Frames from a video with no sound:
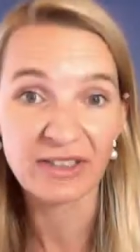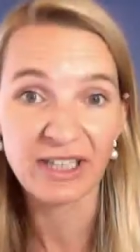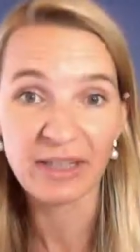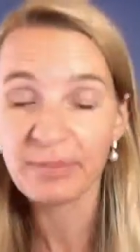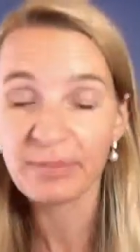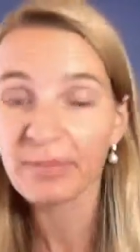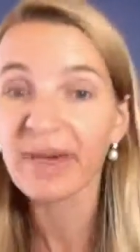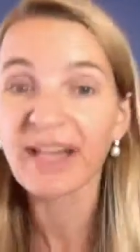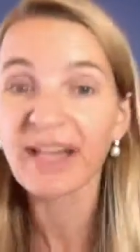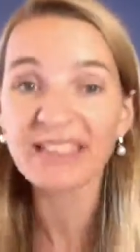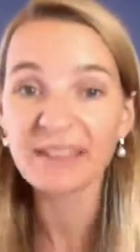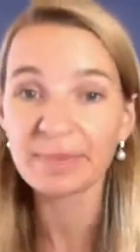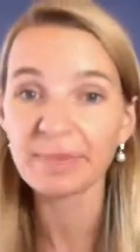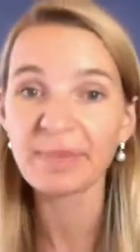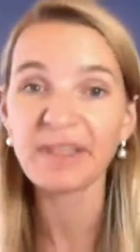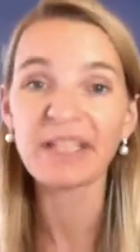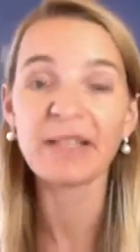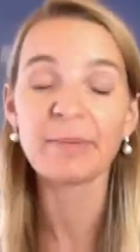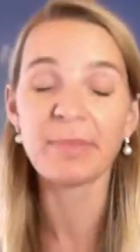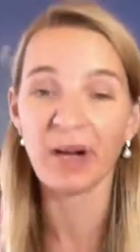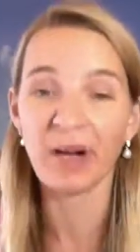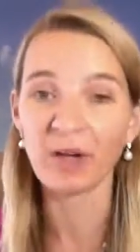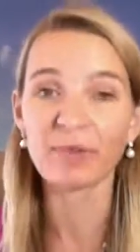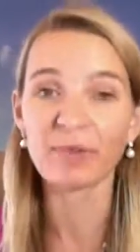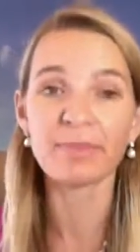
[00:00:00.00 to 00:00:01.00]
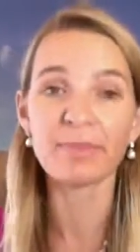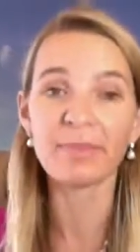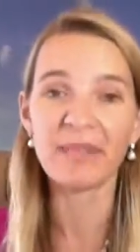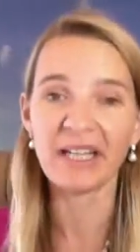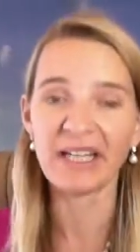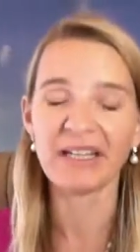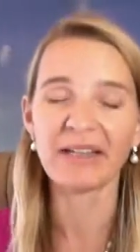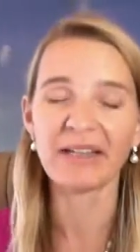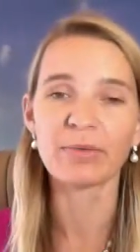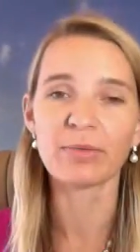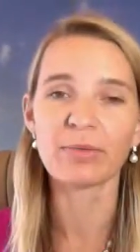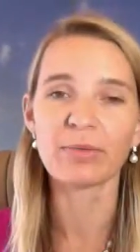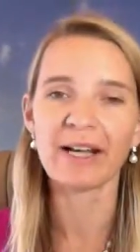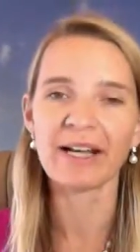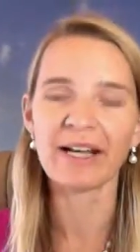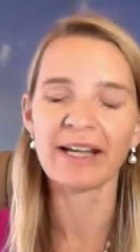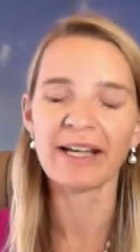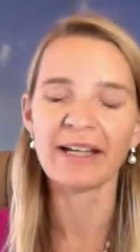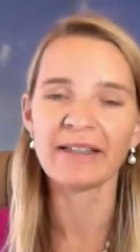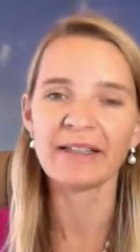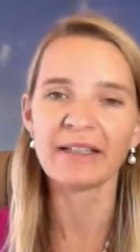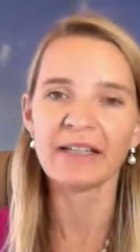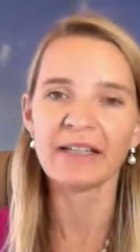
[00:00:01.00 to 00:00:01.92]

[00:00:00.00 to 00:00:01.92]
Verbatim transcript: It must be about me, right?